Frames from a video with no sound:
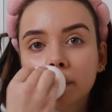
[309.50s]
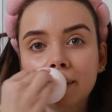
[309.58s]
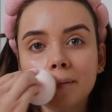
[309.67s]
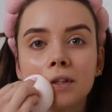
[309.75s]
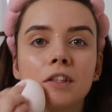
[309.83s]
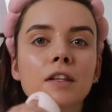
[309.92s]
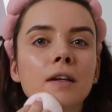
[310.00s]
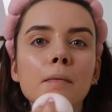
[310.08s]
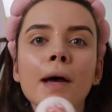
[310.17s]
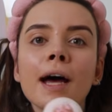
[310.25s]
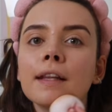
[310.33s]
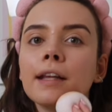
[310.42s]
So I'm just going to
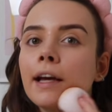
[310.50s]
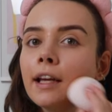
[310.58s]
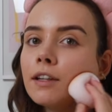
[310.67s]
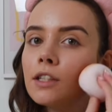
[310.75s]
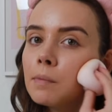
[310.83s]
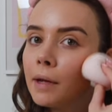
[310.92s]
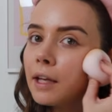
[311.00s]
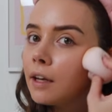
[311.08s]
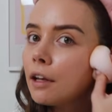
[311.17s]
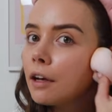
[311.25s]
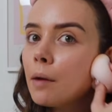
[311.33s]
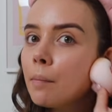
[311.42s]
pat that in to make
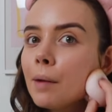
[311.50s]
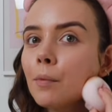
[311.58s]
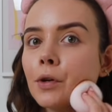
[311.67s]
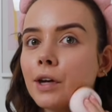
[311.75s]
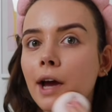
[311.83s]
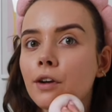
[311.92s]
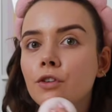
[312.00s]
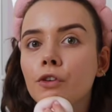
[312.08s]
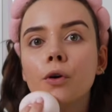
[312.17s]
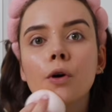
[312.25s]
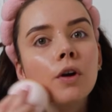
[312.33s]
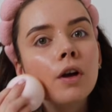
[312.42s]
it look a bit more
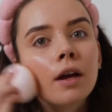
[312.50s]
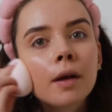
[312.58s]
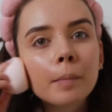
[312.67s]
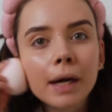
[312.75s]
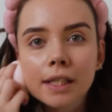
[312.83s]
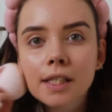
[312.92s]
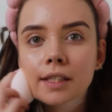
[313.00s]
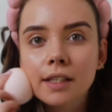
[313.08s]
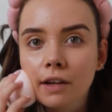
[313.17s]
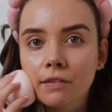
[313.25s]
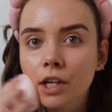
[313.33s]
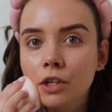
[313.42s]
natural. But as I
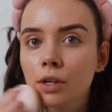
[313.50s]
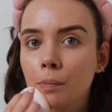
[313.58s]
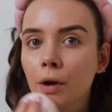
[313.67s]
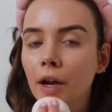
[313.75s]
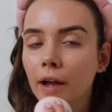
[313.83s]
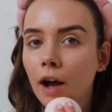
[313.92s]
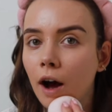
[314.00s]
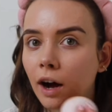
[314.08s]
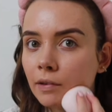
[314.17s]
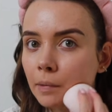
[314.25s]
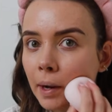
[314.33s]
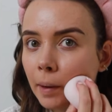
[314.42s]
said, I've literally put like
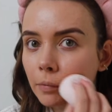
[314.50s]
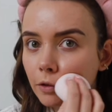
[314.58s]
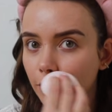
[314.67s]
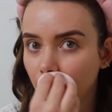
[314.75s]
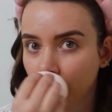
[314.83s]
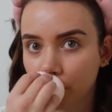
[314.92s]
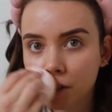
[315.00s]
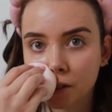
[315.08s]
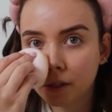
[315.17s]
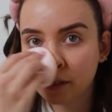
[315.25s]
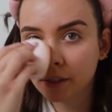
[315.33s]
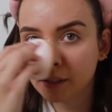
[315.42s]
half a pump of
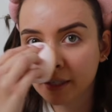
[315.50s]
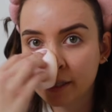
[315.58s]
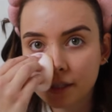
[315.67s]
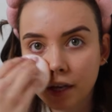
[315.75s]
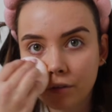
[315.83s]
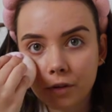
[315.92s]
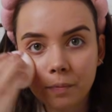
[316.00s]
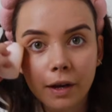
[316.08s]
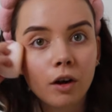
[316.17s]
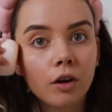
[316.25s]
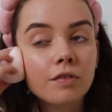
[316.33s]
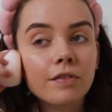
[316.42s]
foundation on, and that's covered my
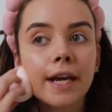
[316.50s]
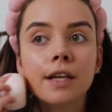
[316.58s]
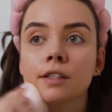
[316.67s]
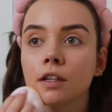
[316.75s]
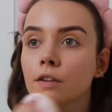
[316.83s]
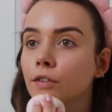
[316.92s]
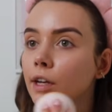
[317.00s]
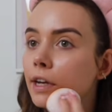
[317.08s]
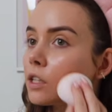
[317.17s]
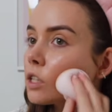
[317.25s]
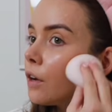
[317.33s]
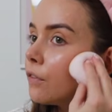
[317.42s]
whole face, and I feel like
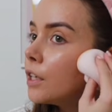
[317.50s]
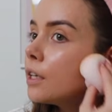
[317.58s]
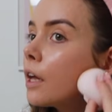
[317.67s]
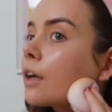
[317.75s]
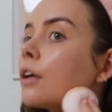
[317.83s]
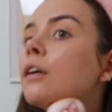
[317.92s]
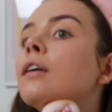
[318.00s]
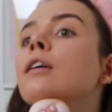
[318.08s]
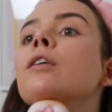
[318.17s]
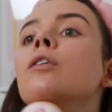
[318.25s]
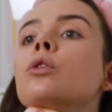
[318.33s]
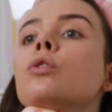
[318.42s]
it's covered like
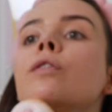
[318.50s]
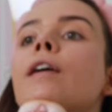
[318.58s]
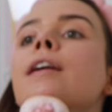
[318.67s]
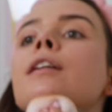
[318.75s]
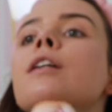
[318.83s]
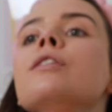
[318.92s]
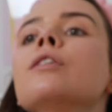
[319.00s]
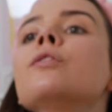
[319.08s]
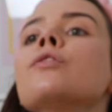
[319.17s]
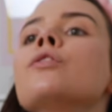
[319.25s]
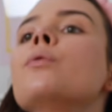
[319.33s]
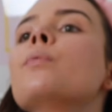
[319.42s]
all the redness. I
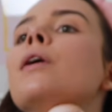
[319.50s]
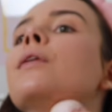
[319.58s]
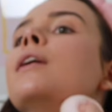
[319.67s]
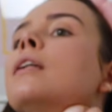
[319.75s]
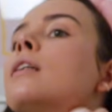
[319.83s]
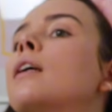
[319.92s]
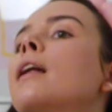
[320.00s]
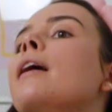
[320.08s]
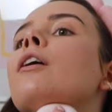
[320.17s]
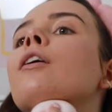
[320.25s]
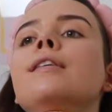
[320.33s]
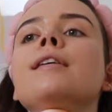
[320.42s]
also will need to
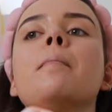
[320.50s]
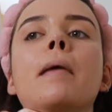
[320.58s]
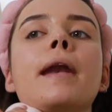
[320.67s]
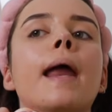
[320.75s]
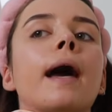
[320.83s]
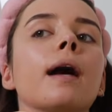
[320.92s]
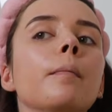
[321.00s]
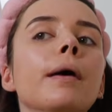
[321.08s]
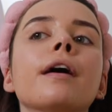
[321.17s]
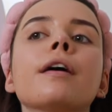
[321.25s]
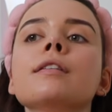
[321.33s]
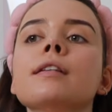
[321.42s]
like go down my neck a
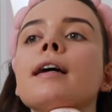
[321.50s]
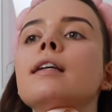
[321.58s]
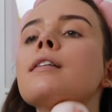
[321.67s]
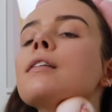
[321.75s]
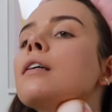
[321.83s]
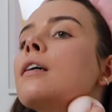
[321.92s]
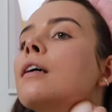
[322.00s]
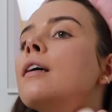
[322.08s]
bit, because that is